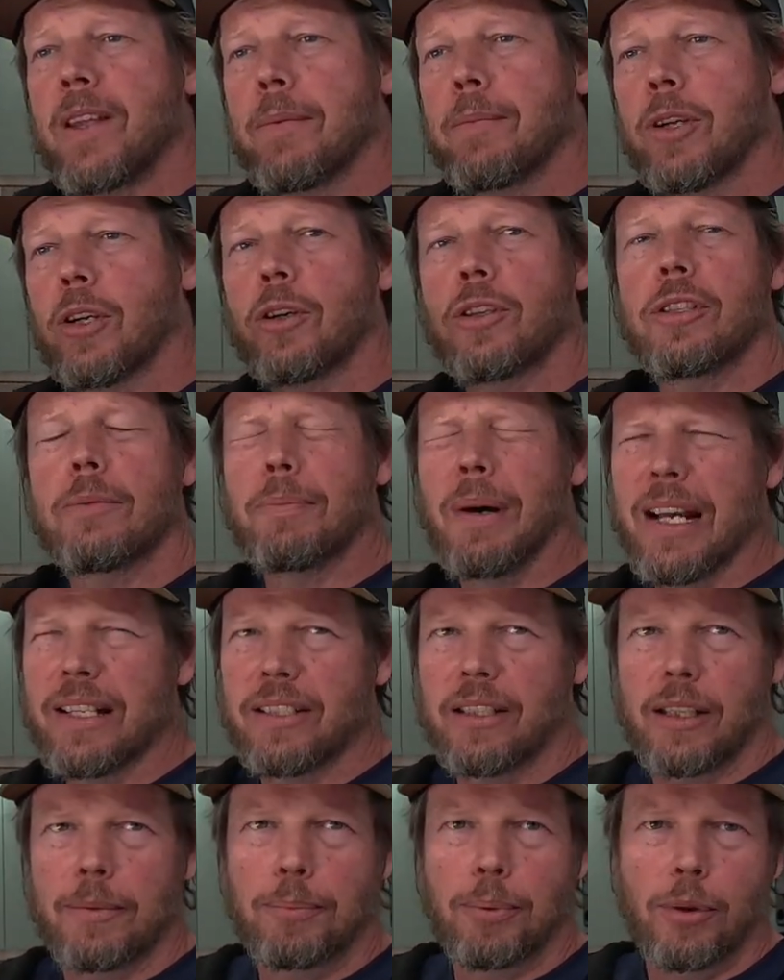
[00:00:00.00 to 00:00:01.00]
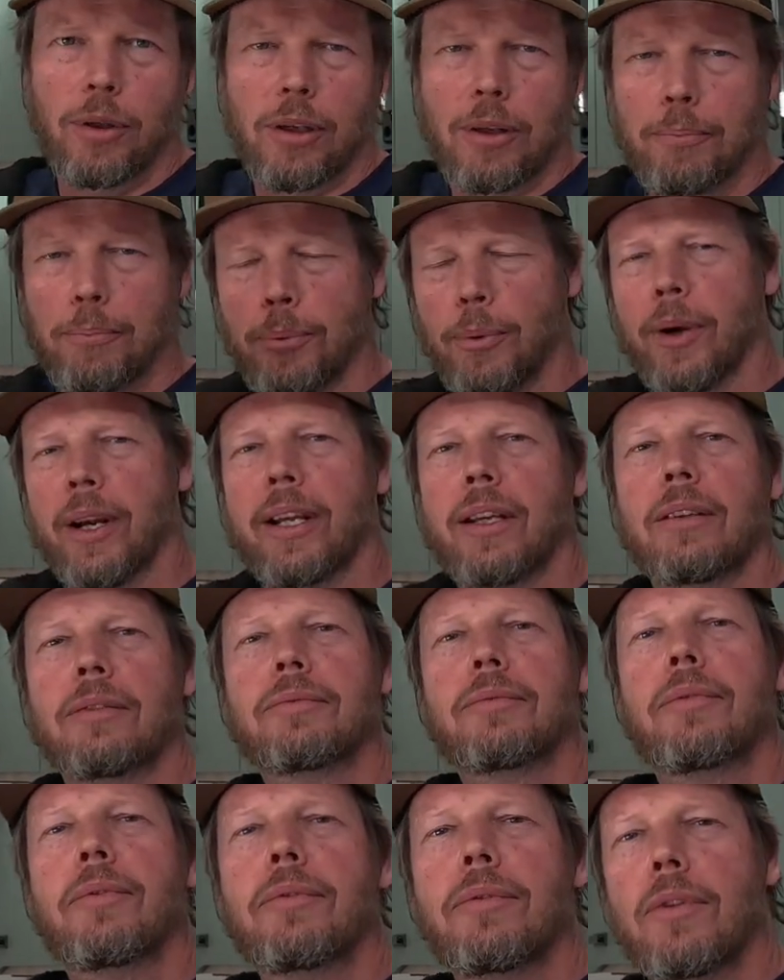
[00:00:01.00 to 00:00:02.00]
because you're basically pulling a brick
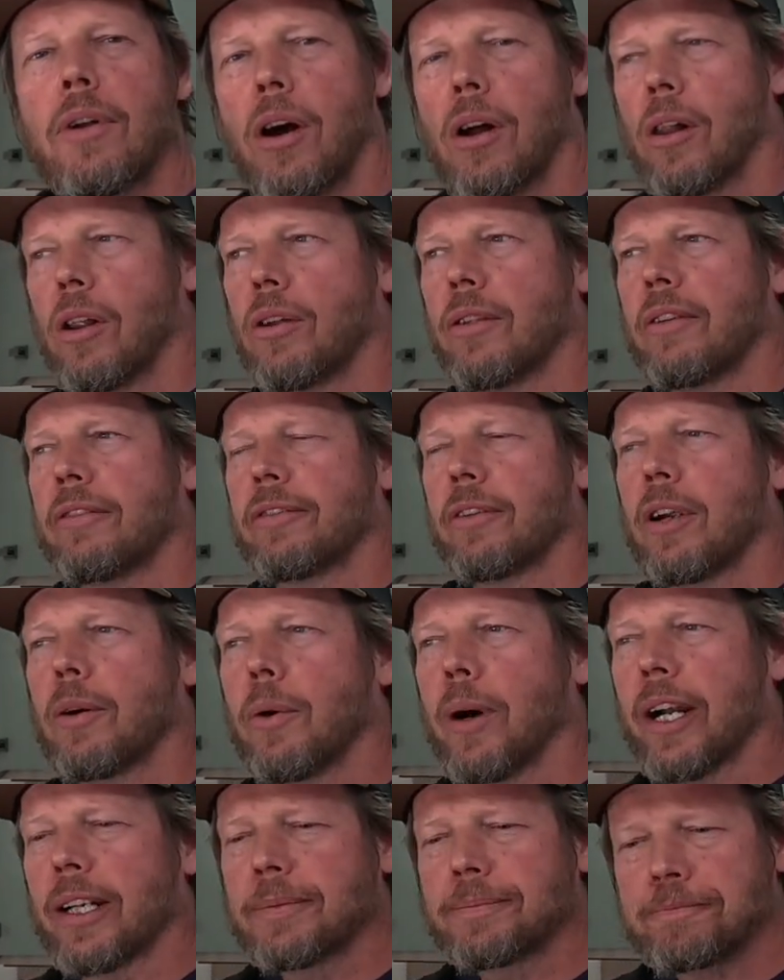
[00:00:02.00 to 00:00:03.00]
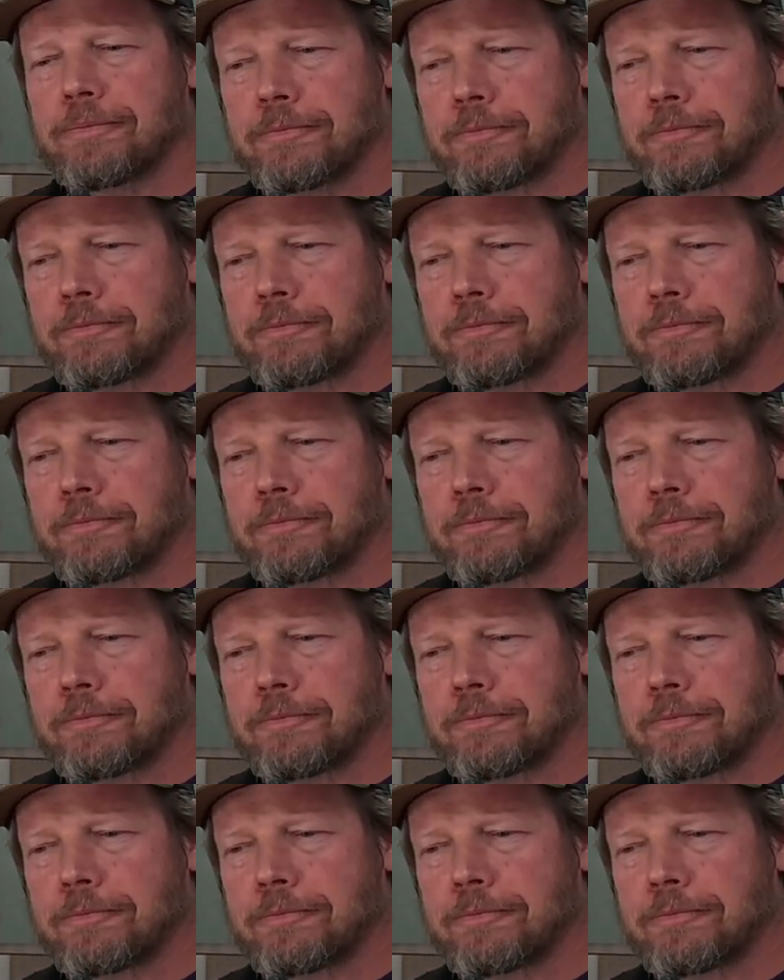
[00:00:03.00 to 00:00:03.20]
along the freeway.